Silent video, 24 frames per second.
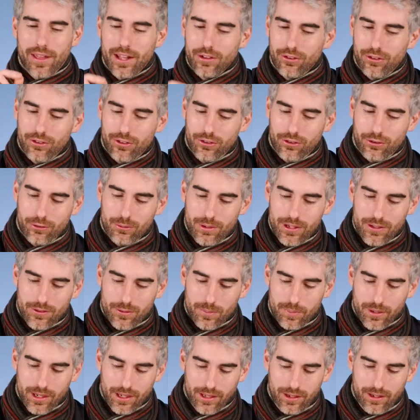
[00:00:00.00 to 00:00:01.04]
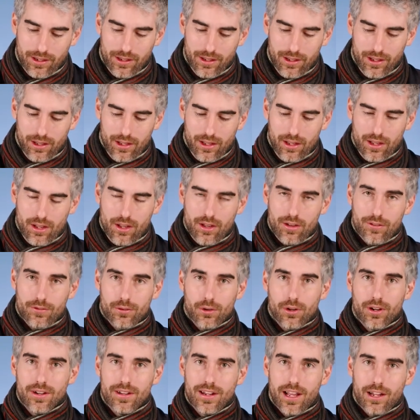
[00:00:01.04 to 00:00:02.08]
that's the sweet spot
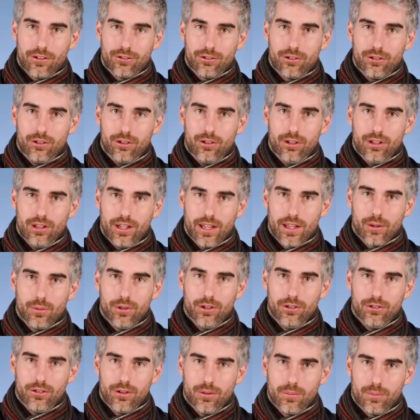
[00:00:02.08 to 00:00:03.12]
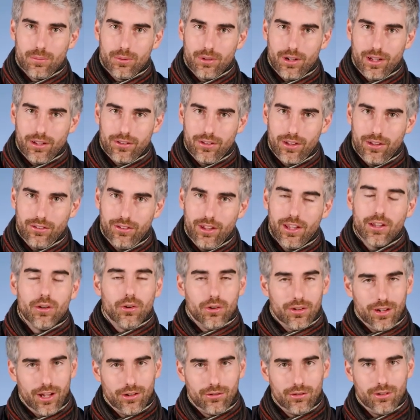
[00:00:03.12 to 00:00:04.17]
for natural language processing
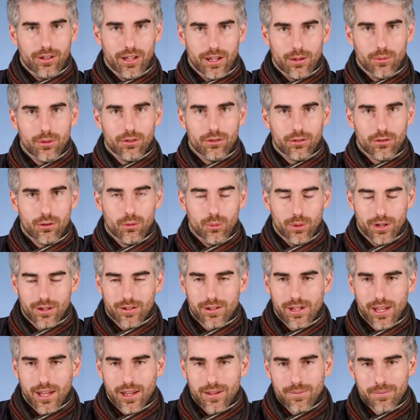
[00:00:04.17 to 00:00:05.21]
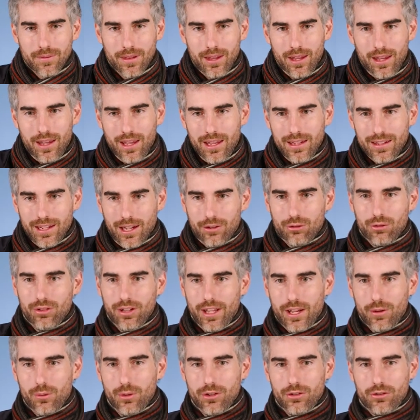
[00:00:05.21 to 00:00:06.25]
or natural language querying. Natural
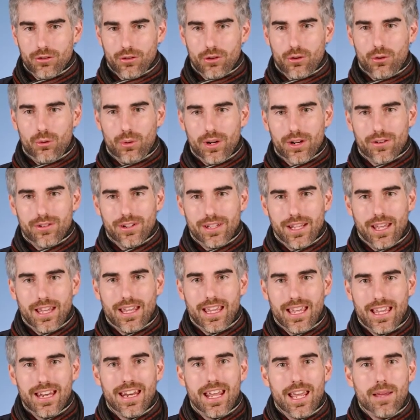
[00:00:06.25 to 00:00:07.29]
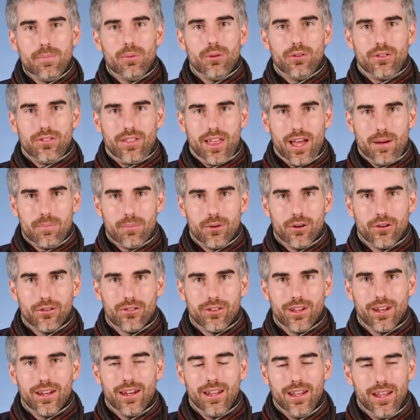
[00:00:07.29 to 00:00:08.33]
language querying enables that
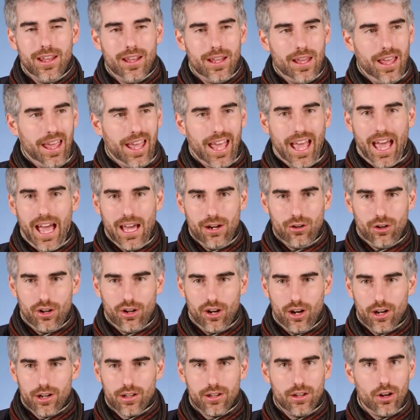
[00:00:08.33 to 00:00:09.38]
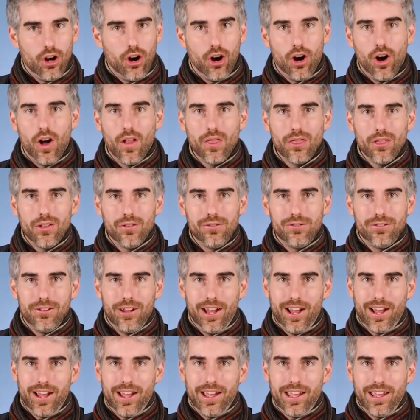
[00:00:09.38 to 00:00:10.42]
person ad hoc, on the
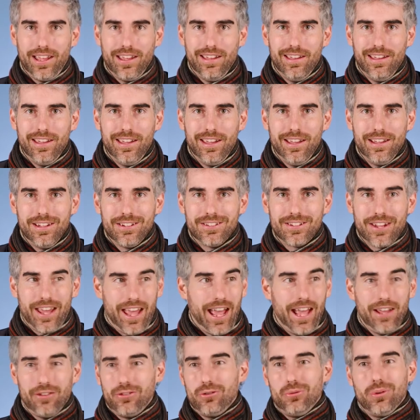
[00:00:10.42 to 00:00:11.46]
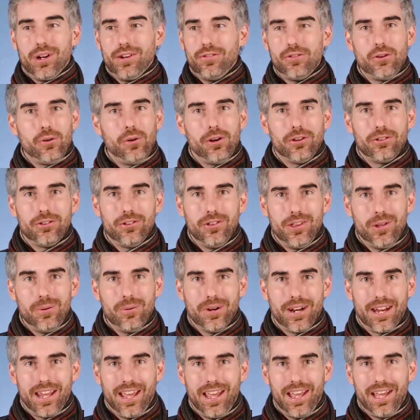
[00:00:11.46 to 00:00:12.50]
fly, to ask whatever question they
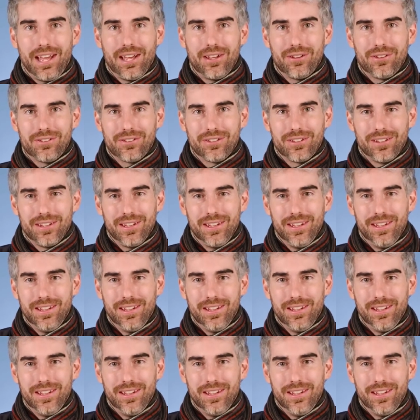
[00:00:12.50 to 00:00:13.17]
want to ask.